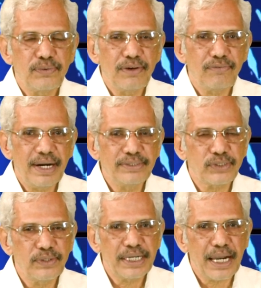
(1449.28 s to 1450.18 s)
rule of 5.
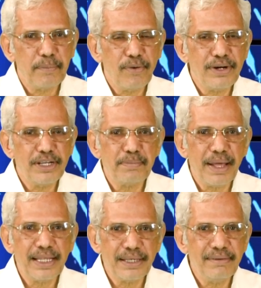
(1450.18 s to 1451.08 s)
So you can upload your
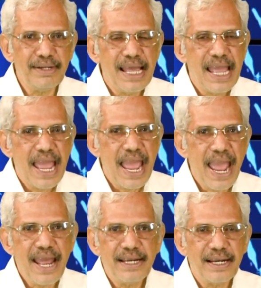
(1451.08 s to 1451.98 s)
molecule
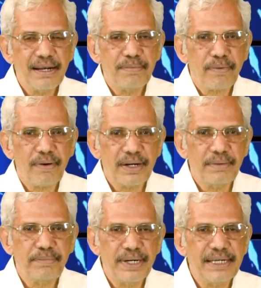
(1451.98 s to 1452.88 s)
and it will
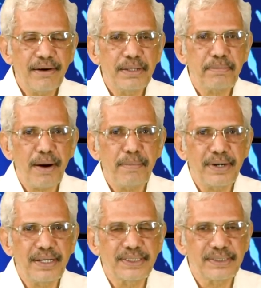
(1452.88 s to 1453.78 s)
print out the
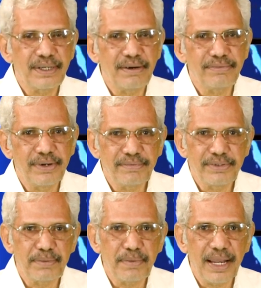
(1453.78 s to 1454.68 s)
properties of your